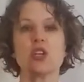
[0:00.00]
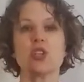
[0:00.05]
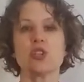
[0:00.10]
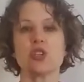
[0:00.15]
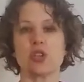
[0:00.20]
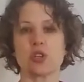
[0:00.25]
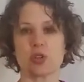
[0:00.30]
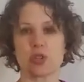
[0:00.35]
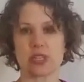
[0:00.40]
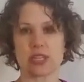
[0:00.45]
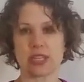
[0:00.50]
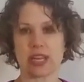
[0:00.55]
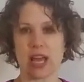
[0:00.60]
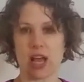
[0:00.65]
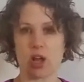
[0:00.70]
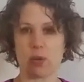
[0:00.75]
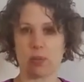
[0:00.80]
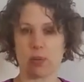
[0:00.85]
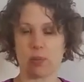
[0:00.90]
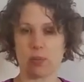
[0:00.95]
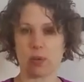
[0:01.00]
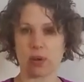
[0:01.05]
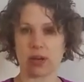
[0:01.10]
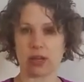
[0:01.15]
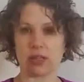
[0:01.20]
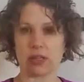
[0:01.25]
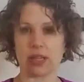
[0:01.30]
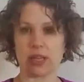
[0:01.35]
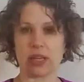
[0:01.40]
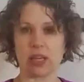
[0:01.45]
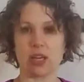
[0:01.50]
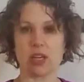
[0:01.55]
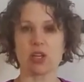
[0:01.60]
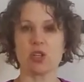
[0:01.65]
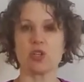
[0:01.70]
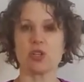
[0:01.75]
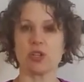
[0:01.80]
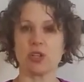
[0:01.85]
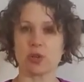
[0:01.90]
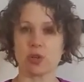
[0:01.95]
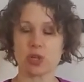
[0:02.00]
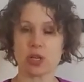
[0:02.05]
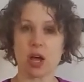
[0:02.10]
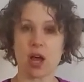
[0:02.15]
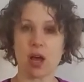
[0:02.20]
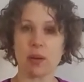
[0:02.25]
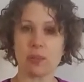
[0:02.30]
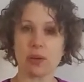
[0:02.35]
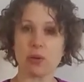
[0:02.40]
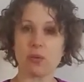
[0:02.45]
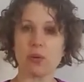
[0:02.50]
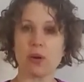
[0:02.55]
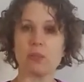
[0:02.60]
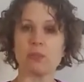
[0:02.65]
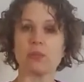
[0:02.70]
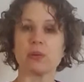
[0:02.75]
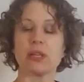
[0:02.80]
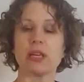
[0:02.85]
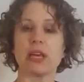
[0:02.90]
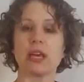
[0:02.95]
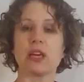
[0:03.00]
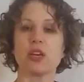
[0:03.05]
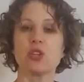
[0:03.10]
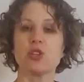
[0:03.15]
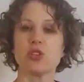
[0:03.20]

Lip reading: to your scalp prickling, to your tummy rumbling,